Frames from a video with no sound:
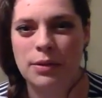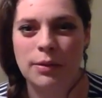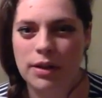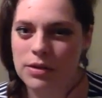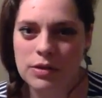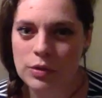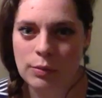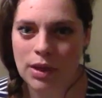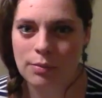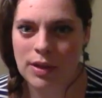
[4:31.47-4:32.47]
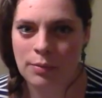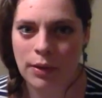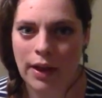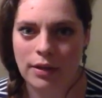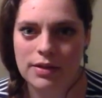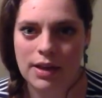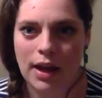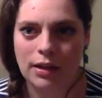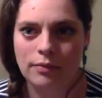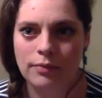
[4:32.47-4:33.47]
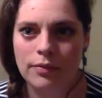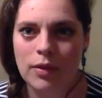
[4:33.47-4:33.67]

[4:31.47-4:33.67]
to do it when there's too many people outside.